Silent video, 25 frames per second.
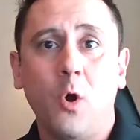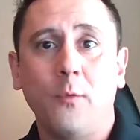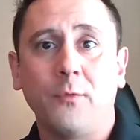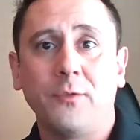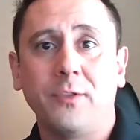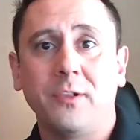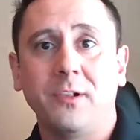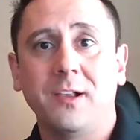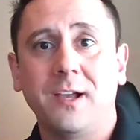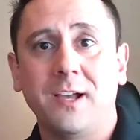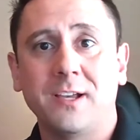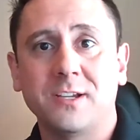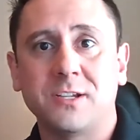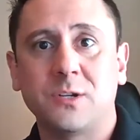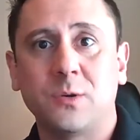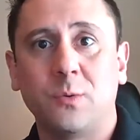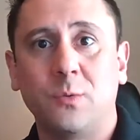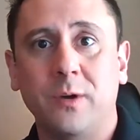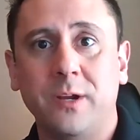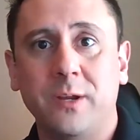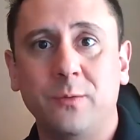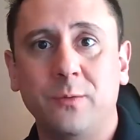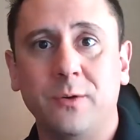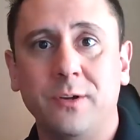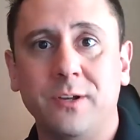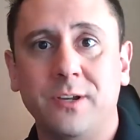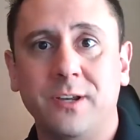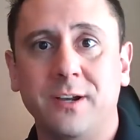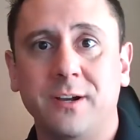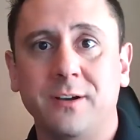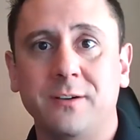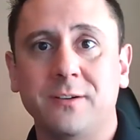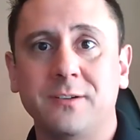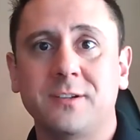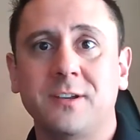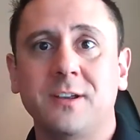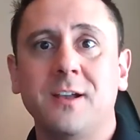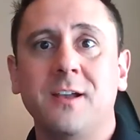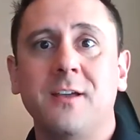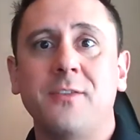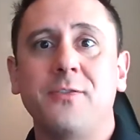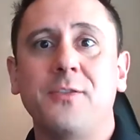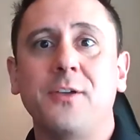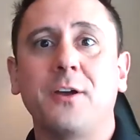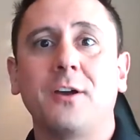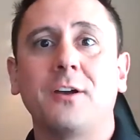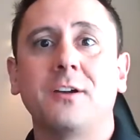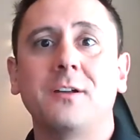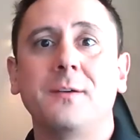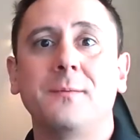over the last 21 years.
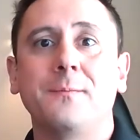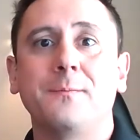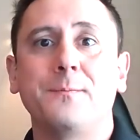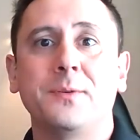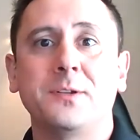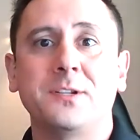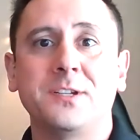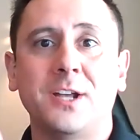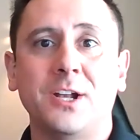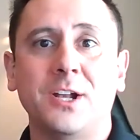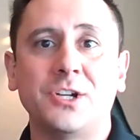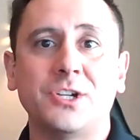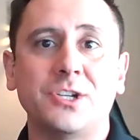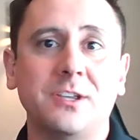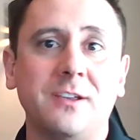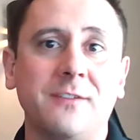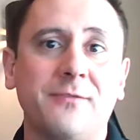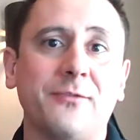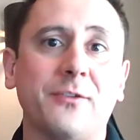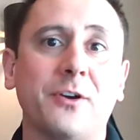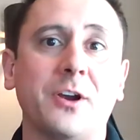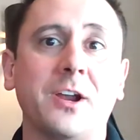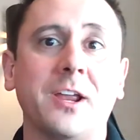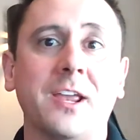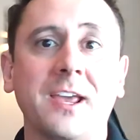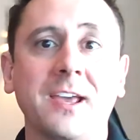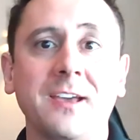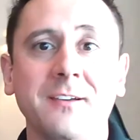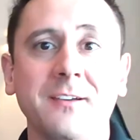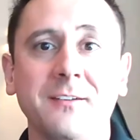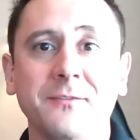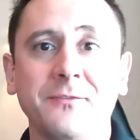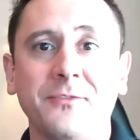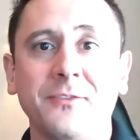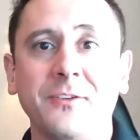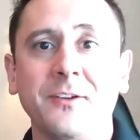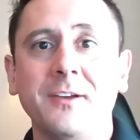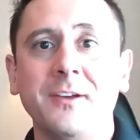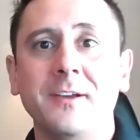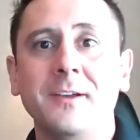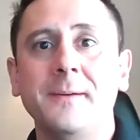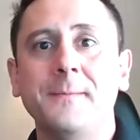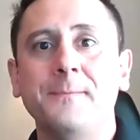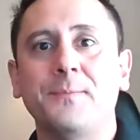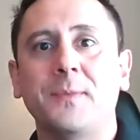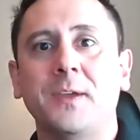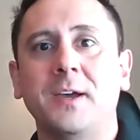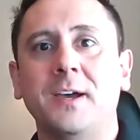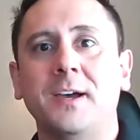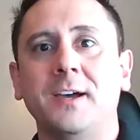They're going to potentially forgive
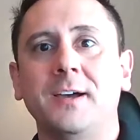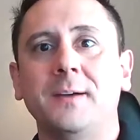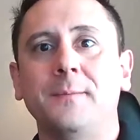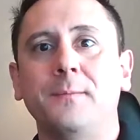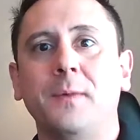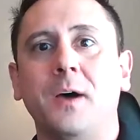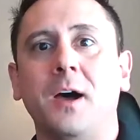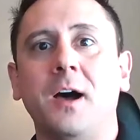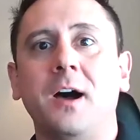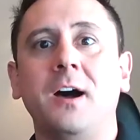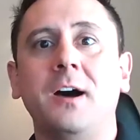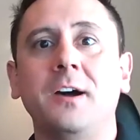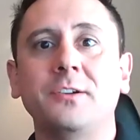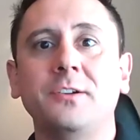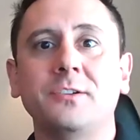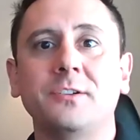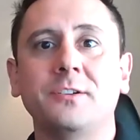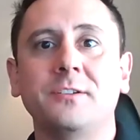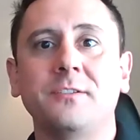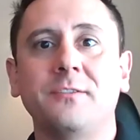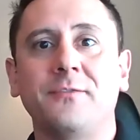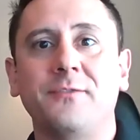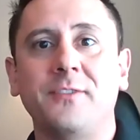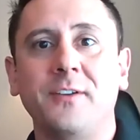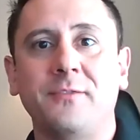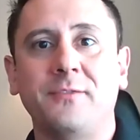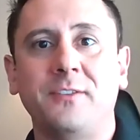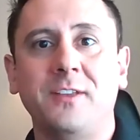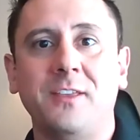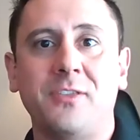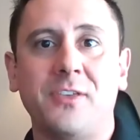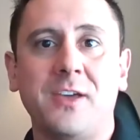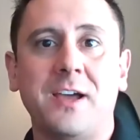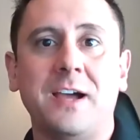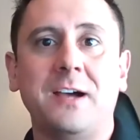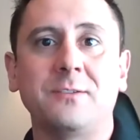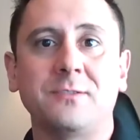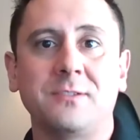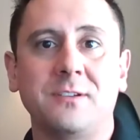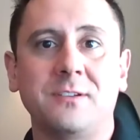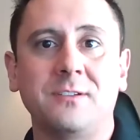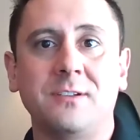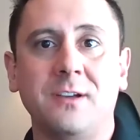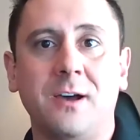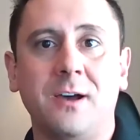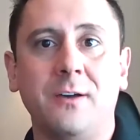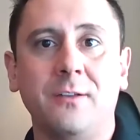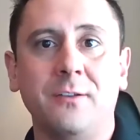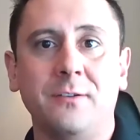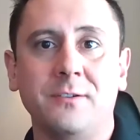
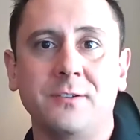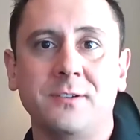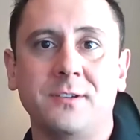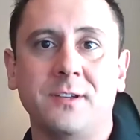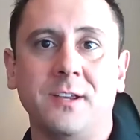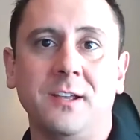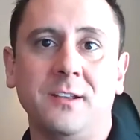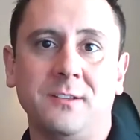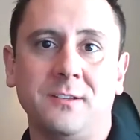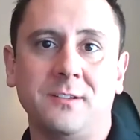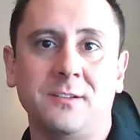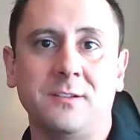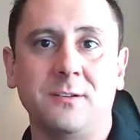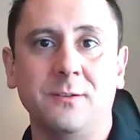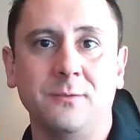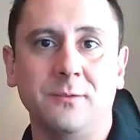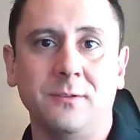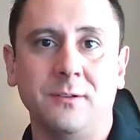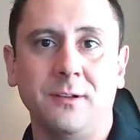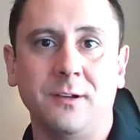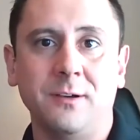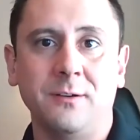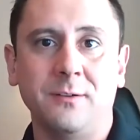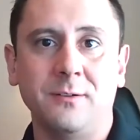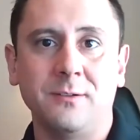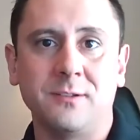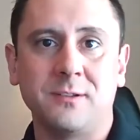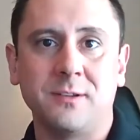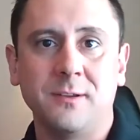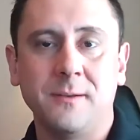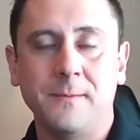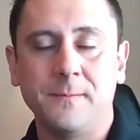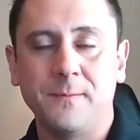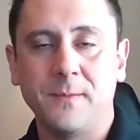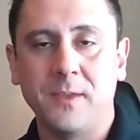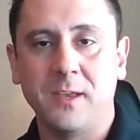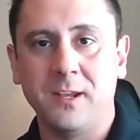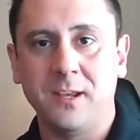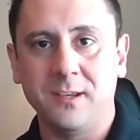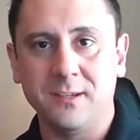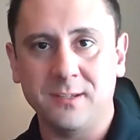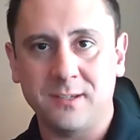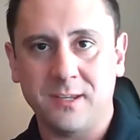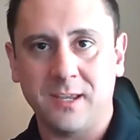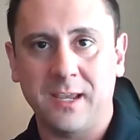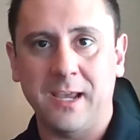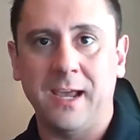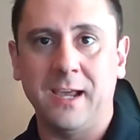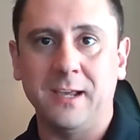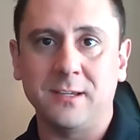$150,000 in student loans in
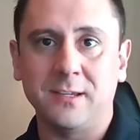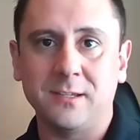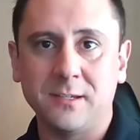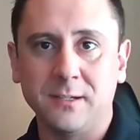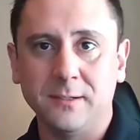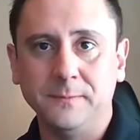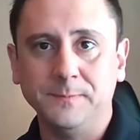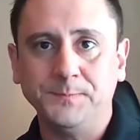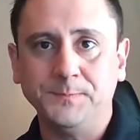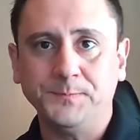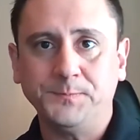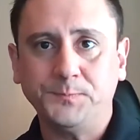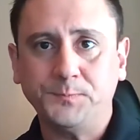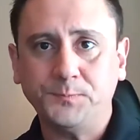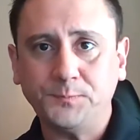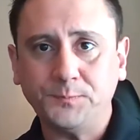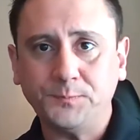his case.